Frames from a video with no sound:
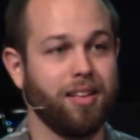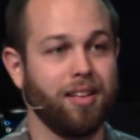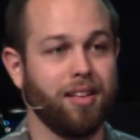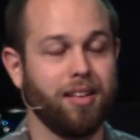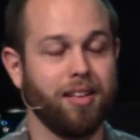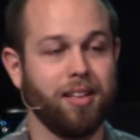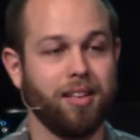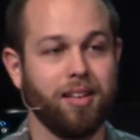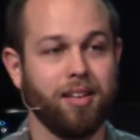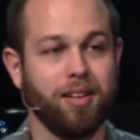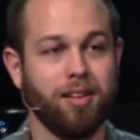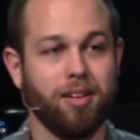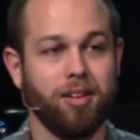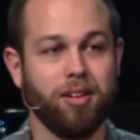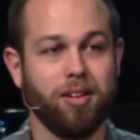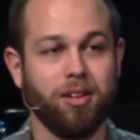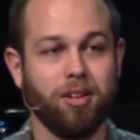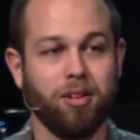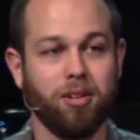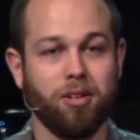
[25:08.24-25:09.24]

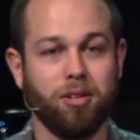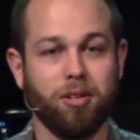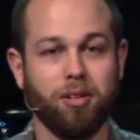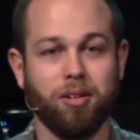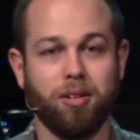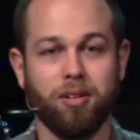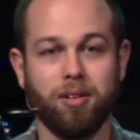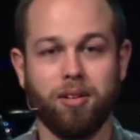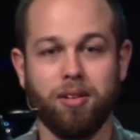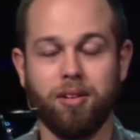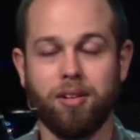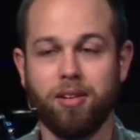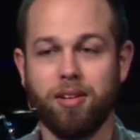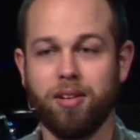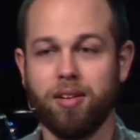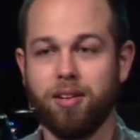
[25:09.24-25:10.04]
Nobody speaks.